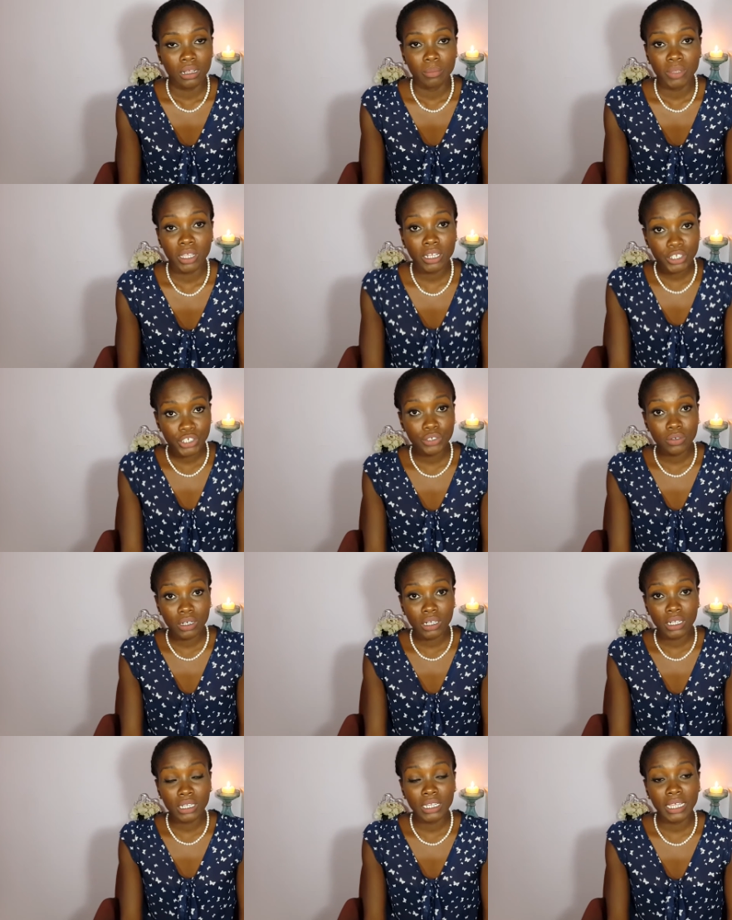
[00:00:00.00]

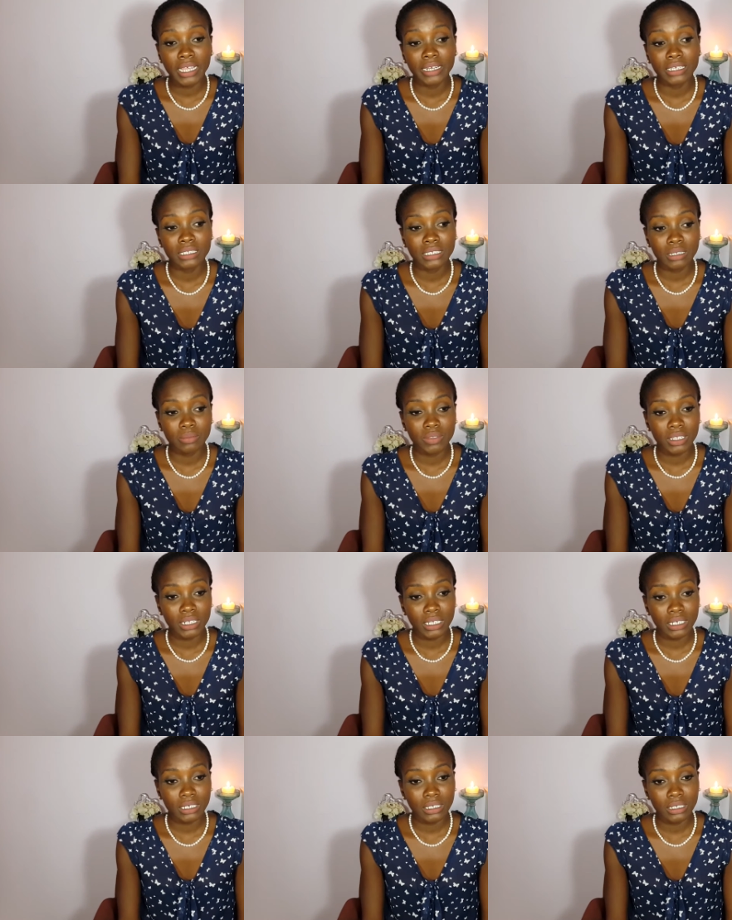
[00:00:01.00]
cultural, and it's something
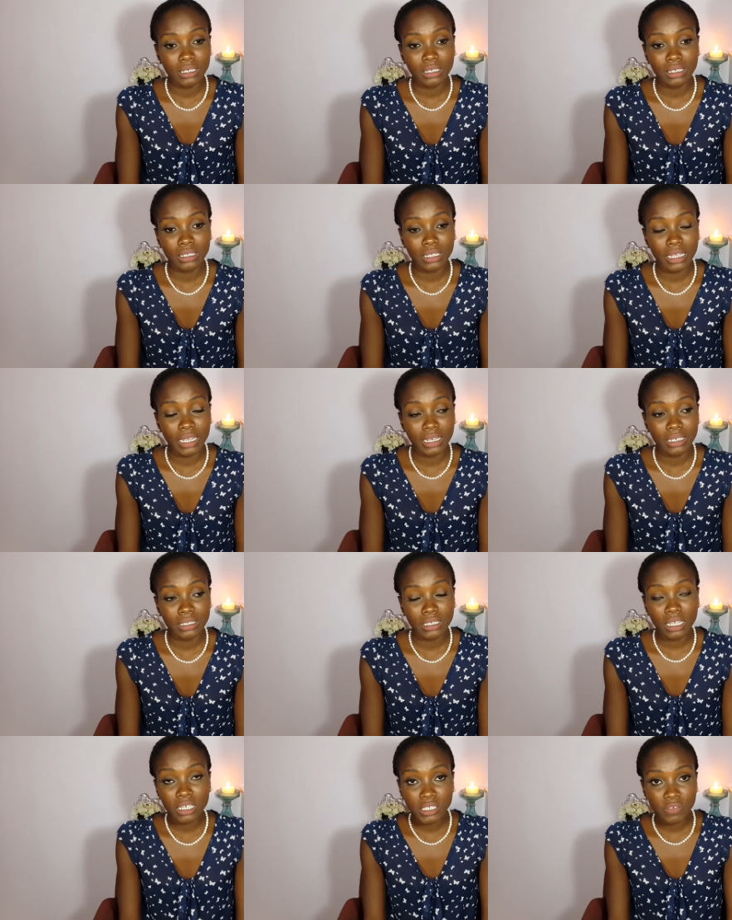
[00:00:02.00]
that is
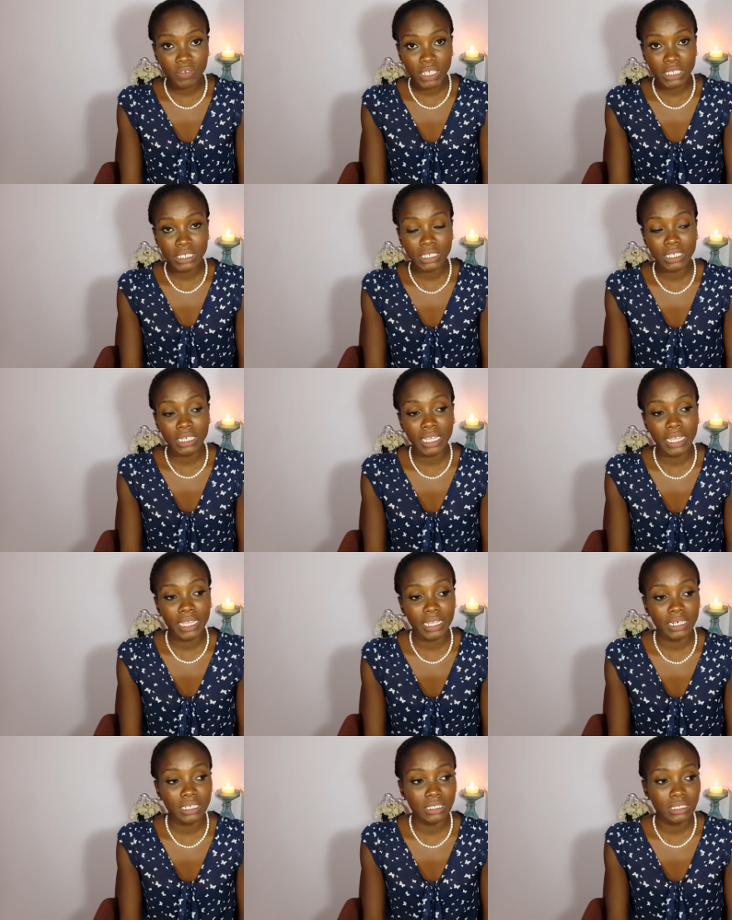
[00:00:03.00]
cultivated,
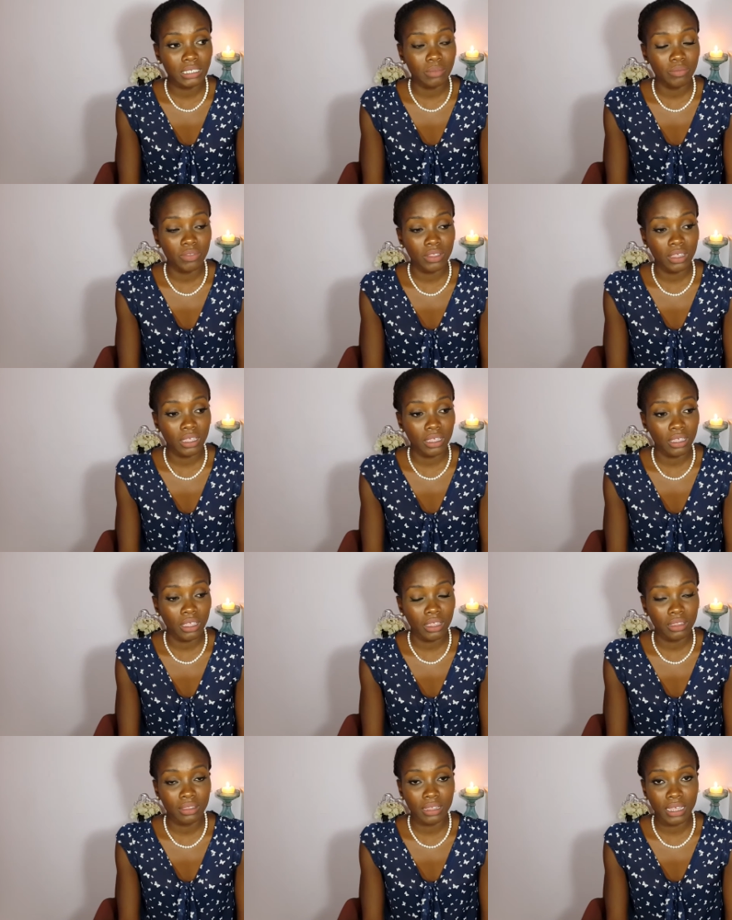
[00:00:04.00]
and it's something
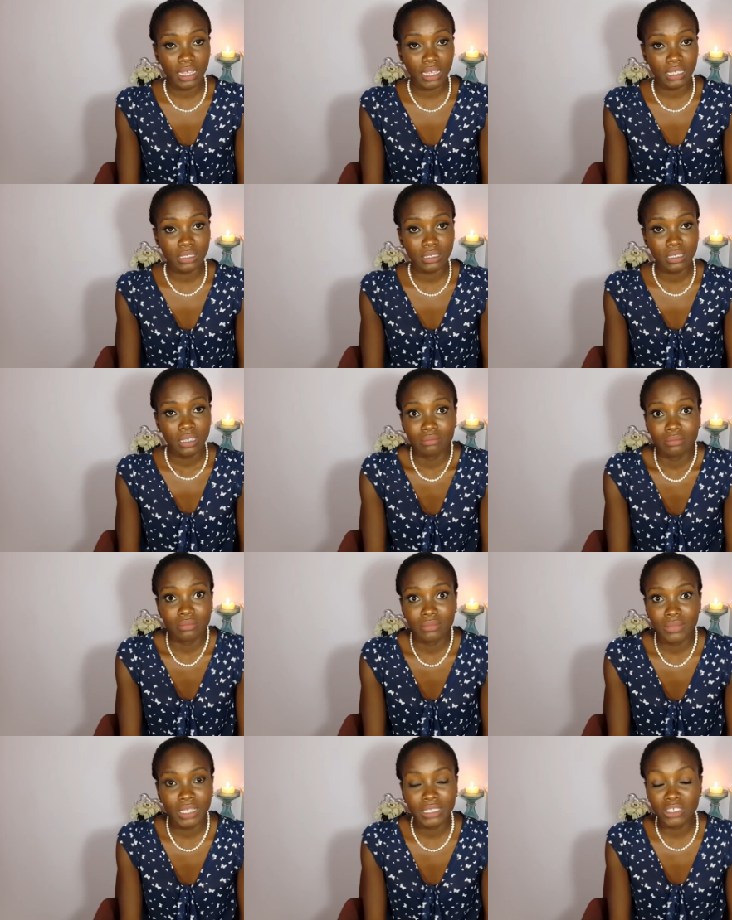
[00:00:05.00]
that
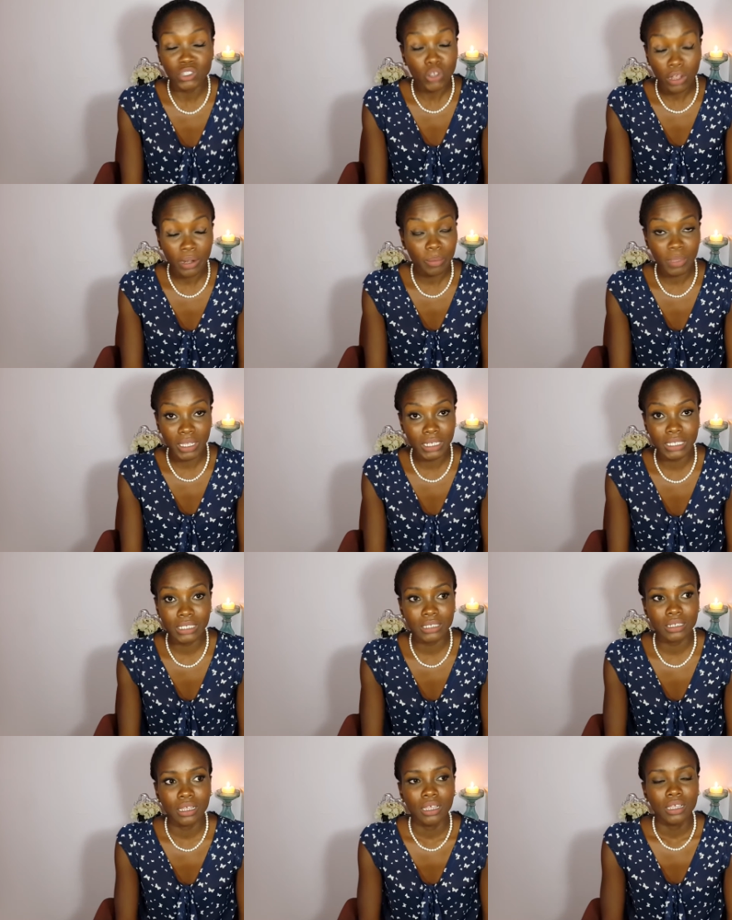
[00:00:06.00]
it's not a big
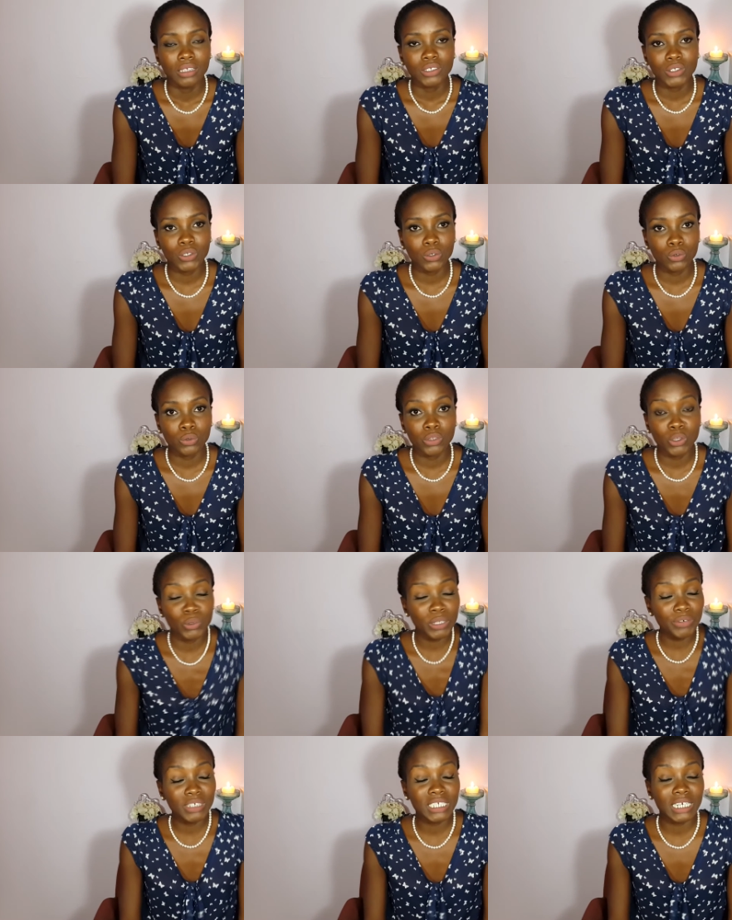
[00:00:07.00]
deal. So the
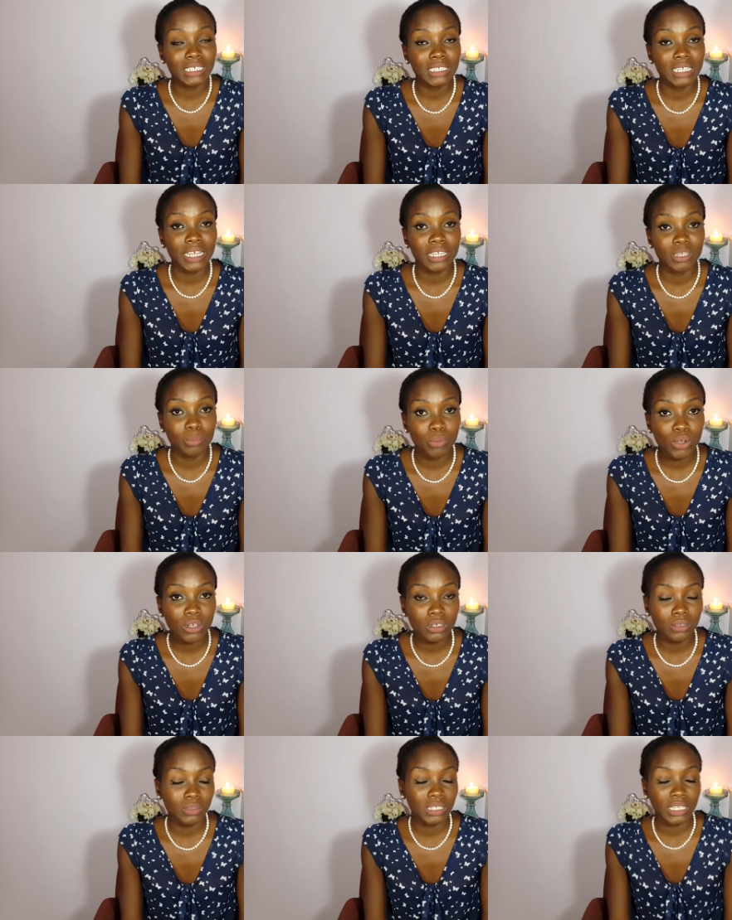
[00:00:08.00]
only reason I still had the
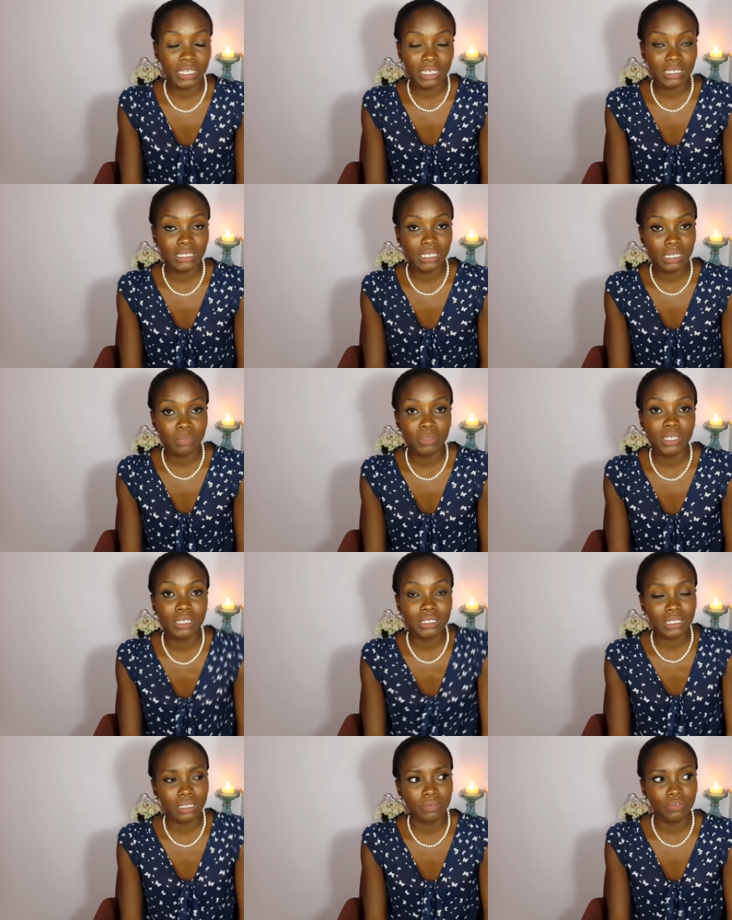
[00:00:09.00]
bottle was, like I said,
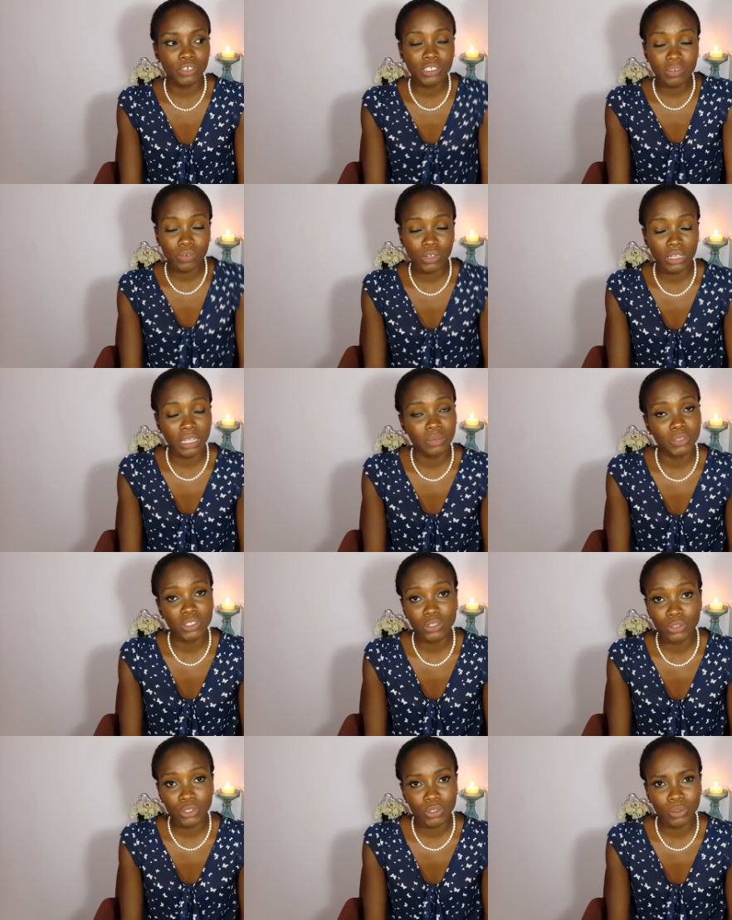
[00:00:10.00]
because first of all, I
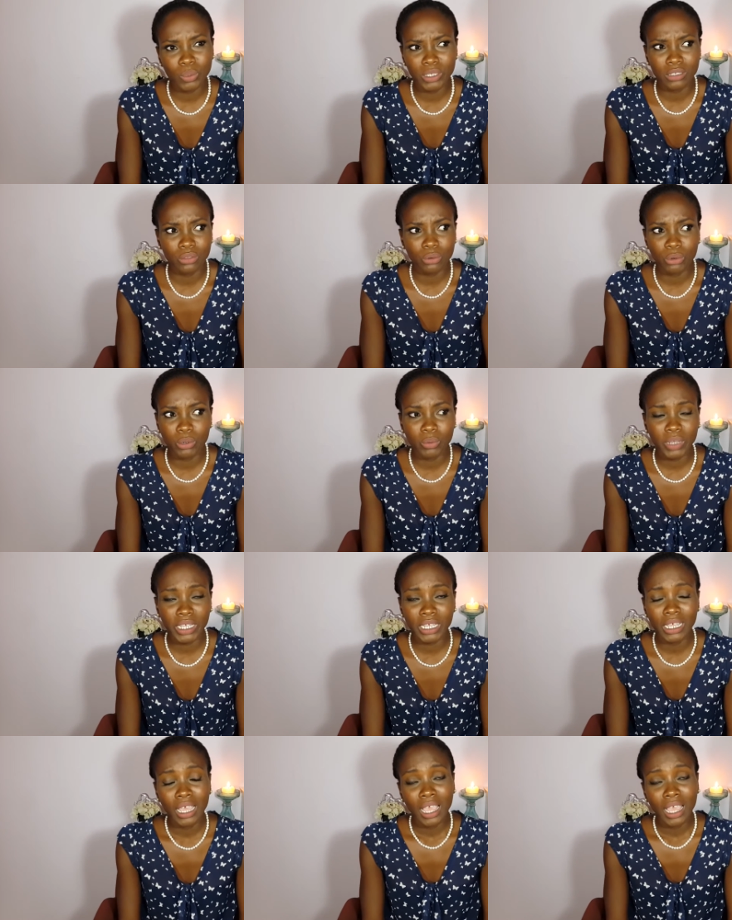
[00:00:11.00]
wasn't too sure where to throw it away,